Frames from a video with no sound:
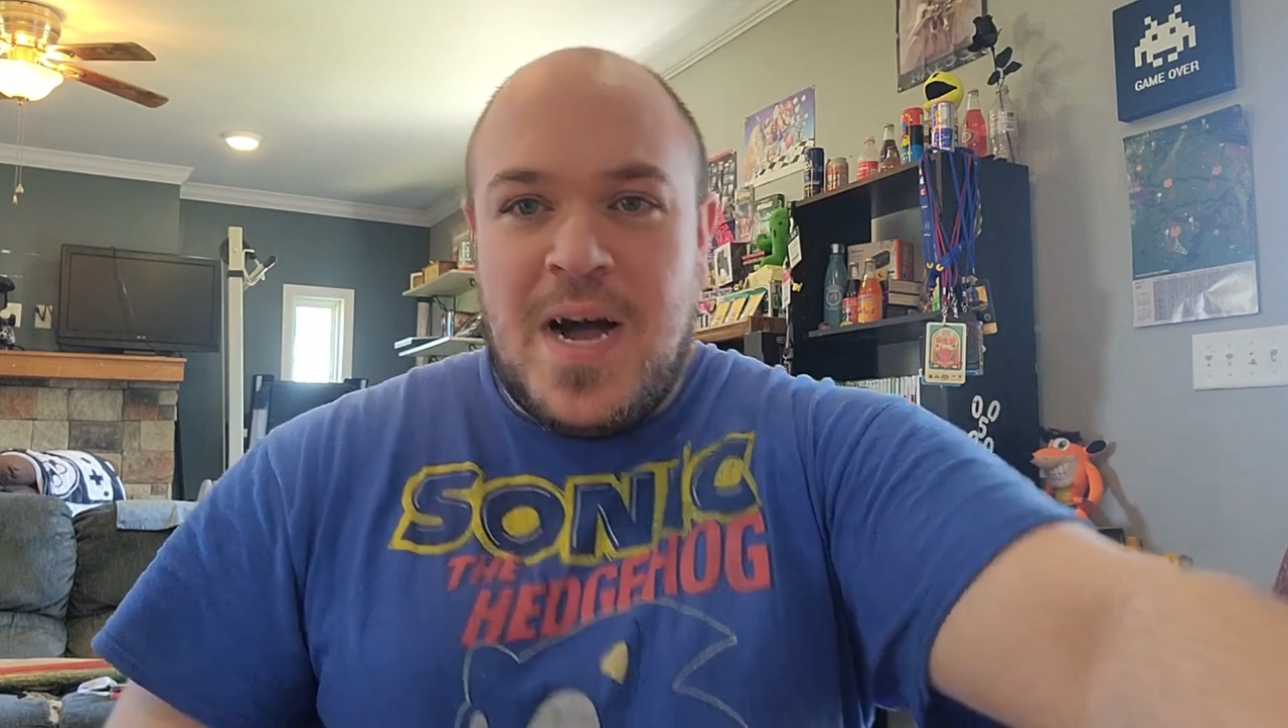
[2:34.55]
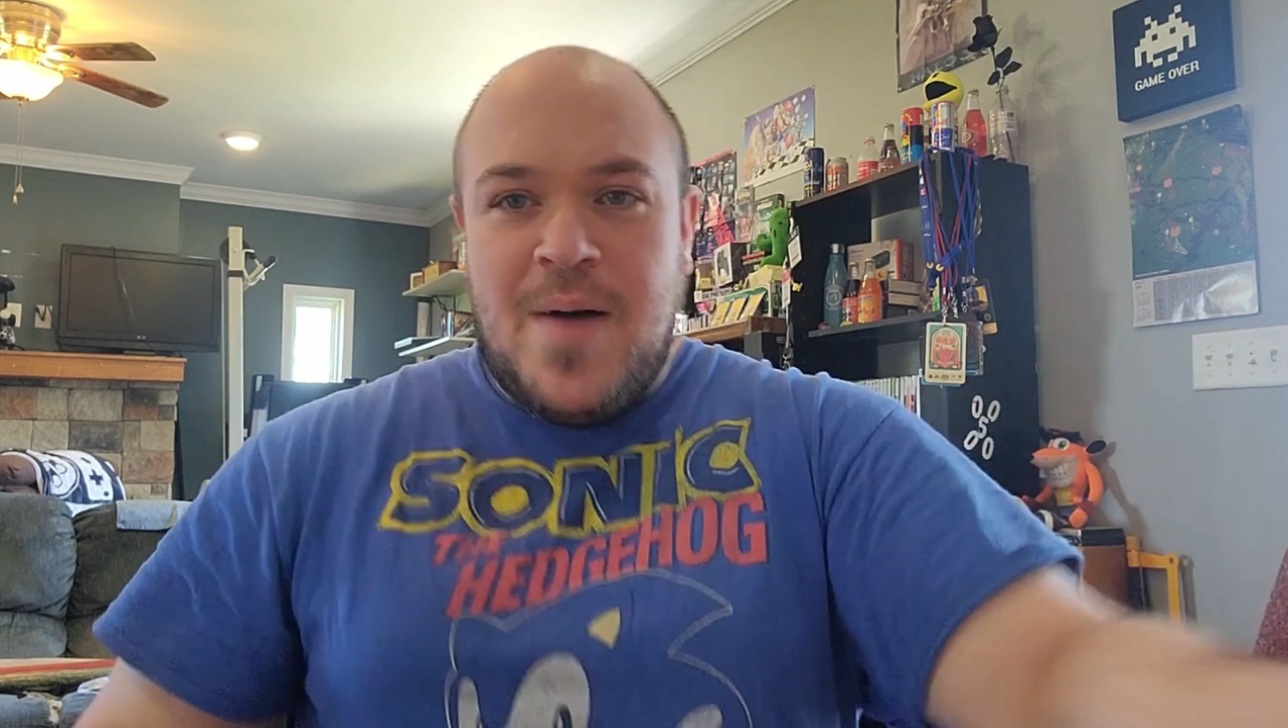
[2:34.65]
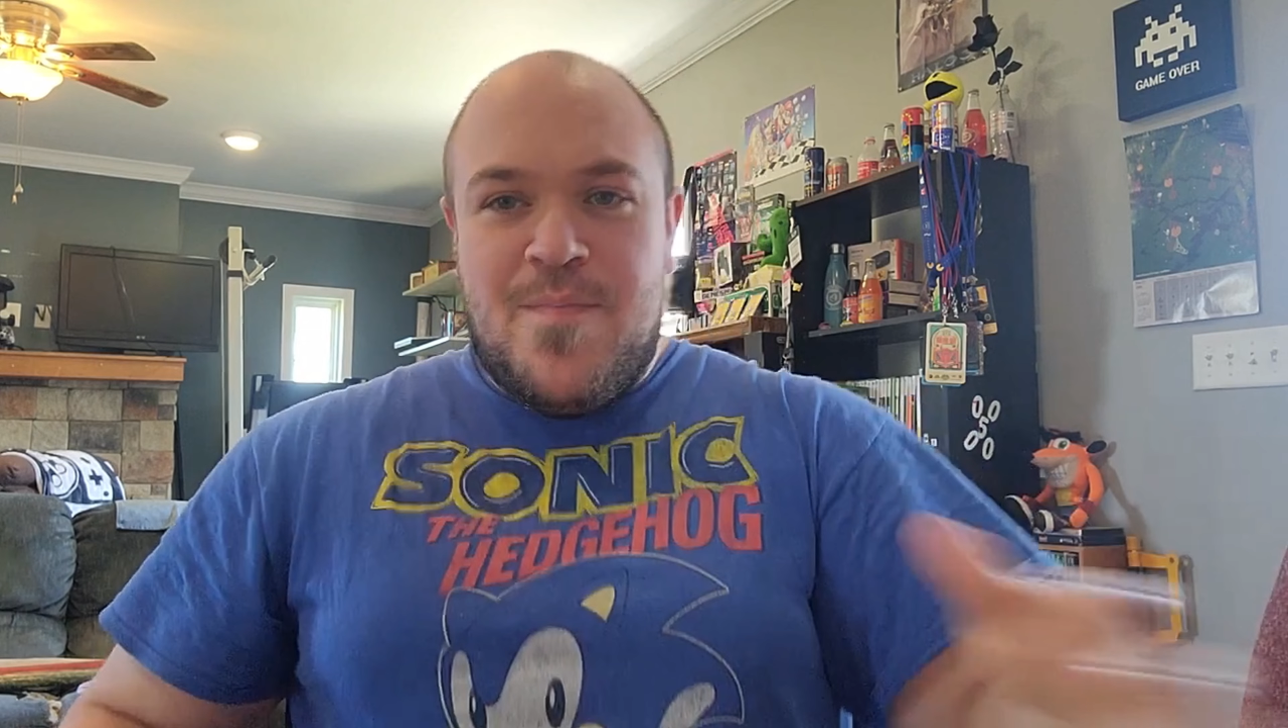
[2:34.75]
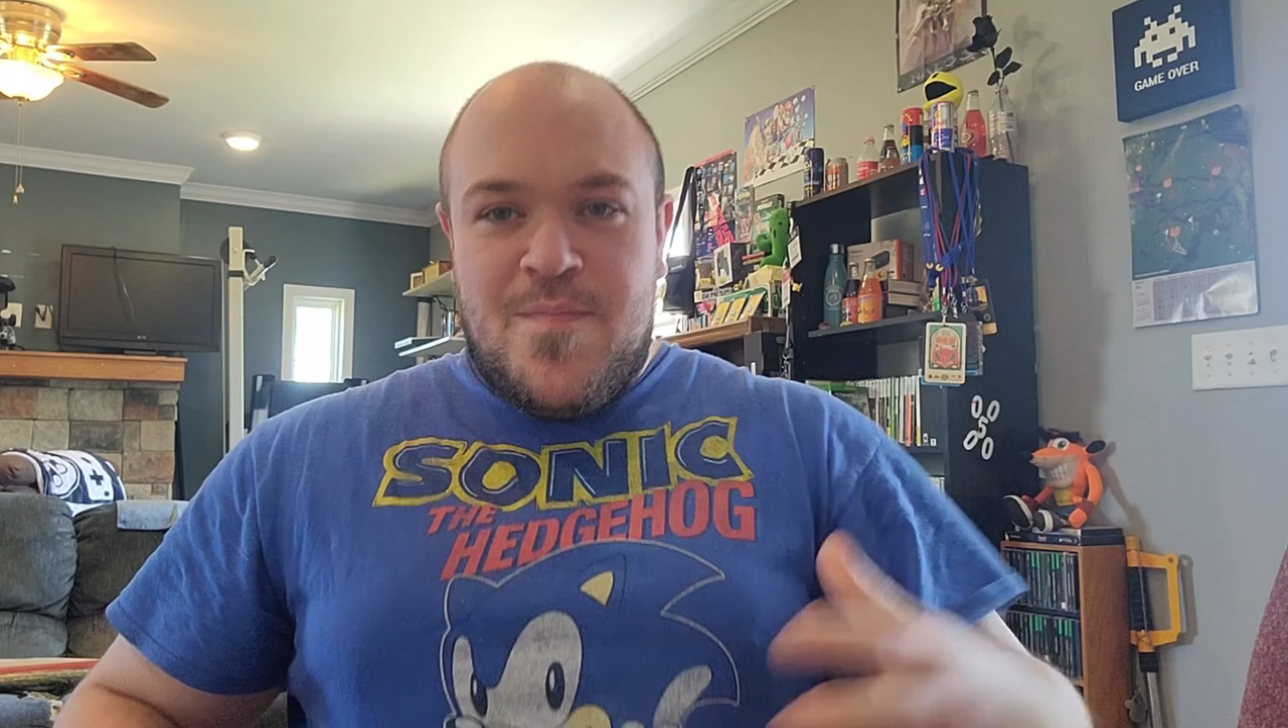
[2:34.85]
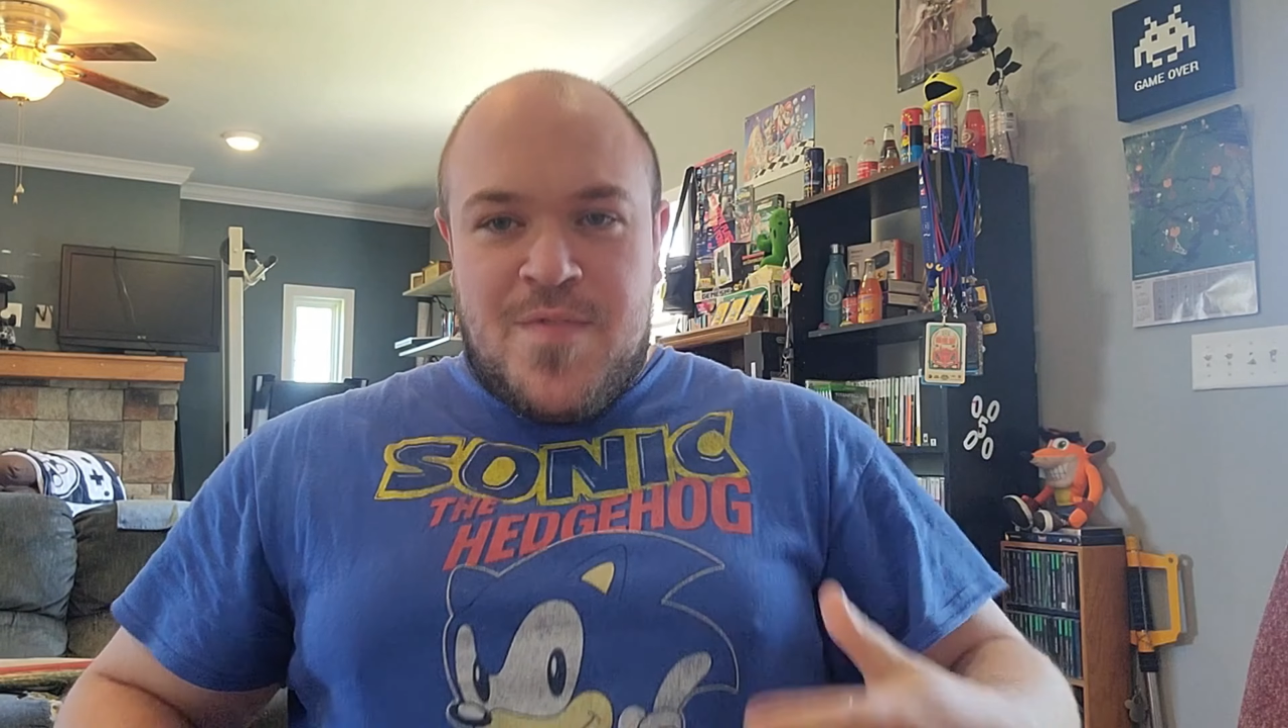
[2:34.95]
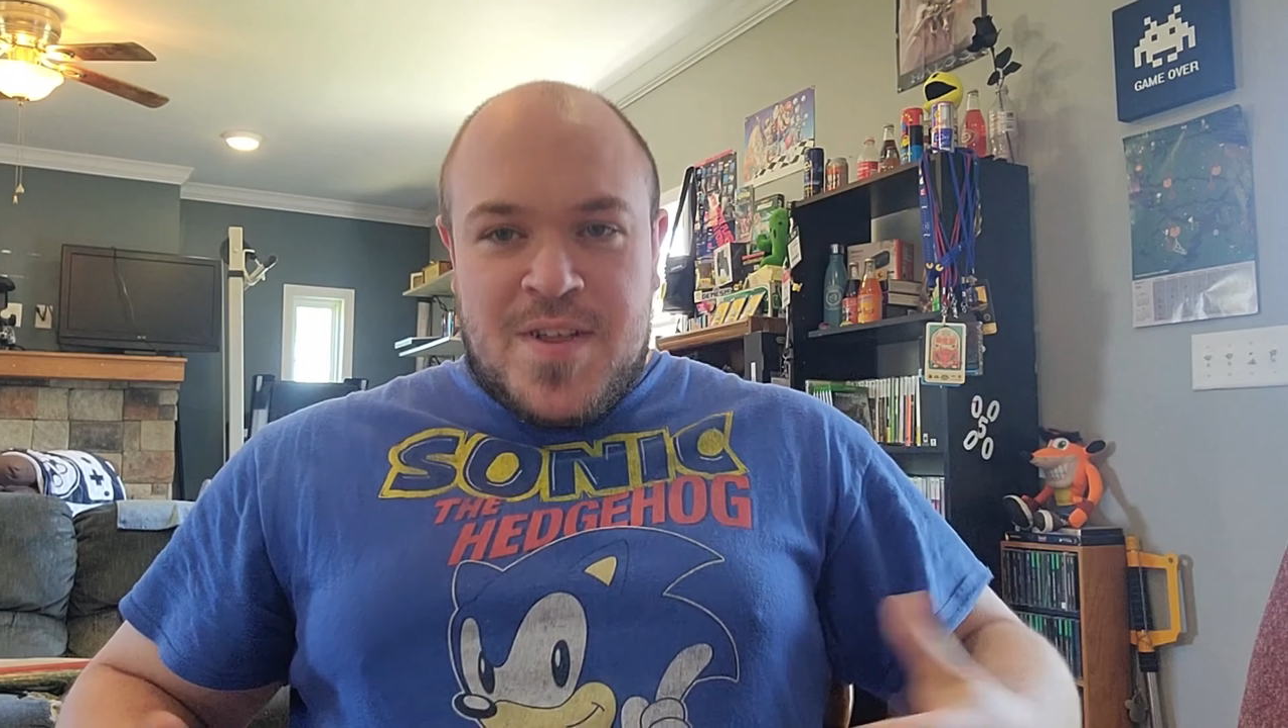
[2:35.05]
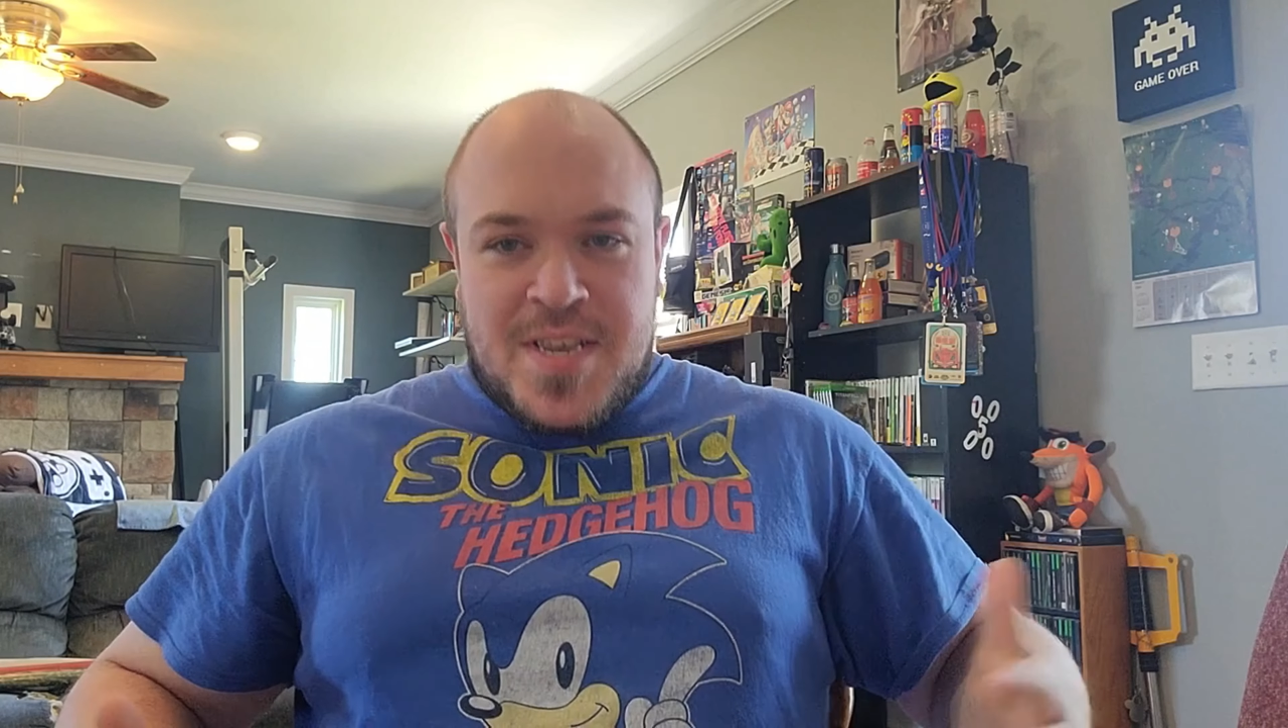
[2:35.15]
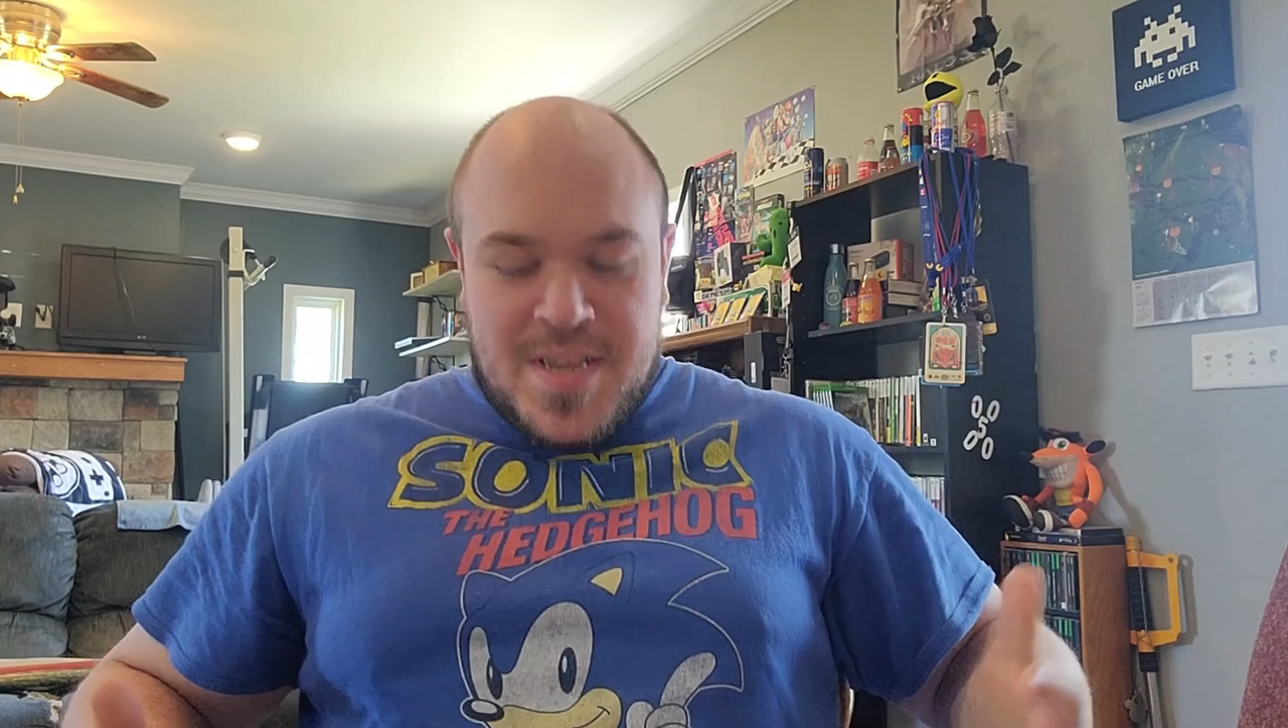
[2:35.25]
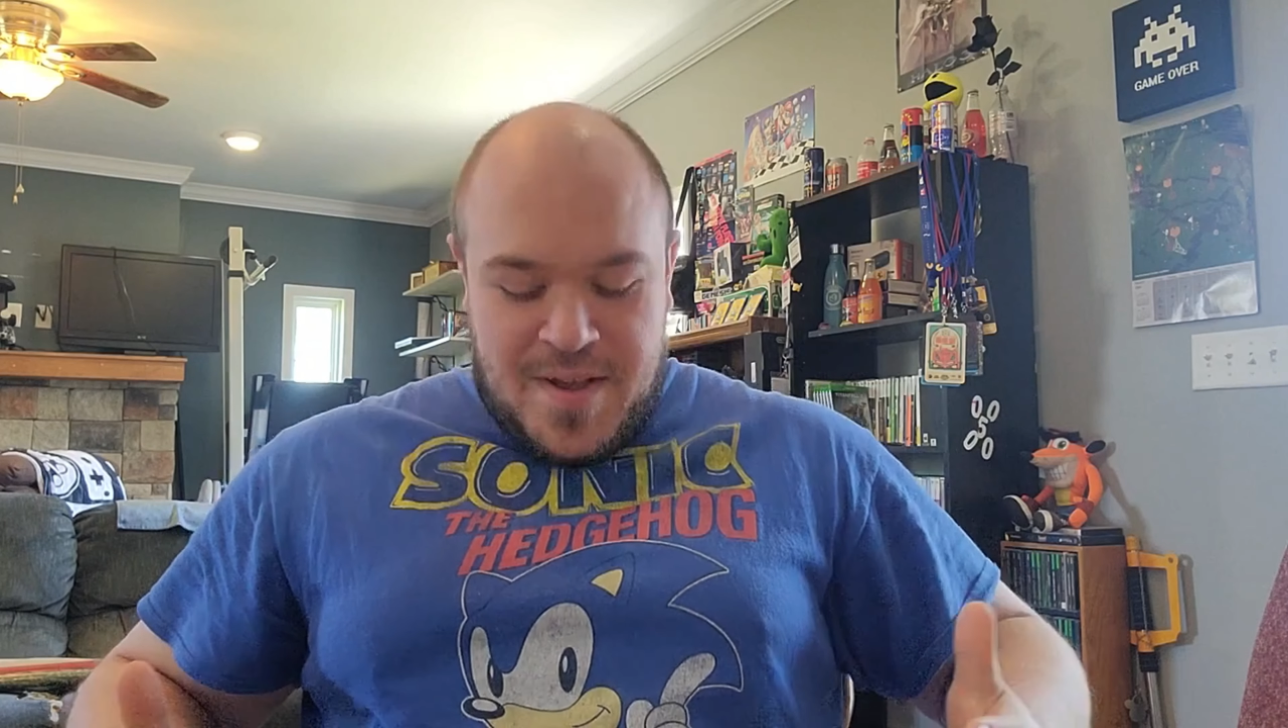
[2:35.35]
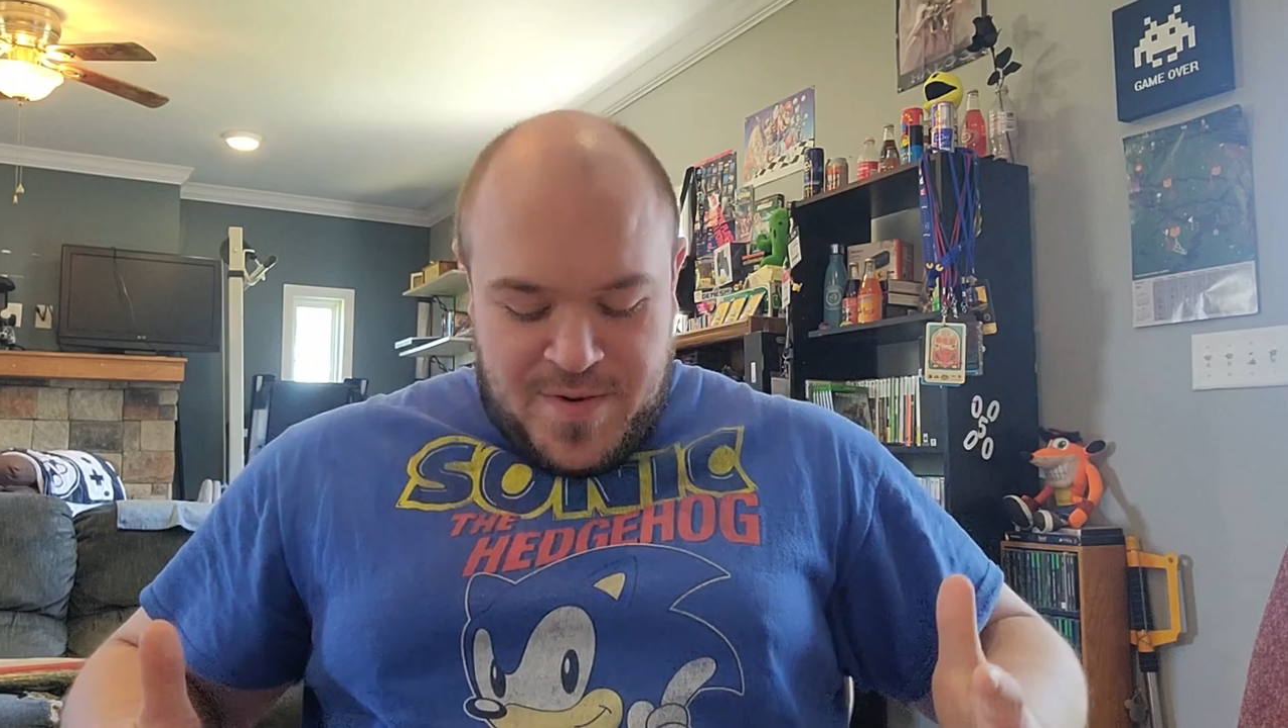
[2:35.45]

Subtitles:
obviously,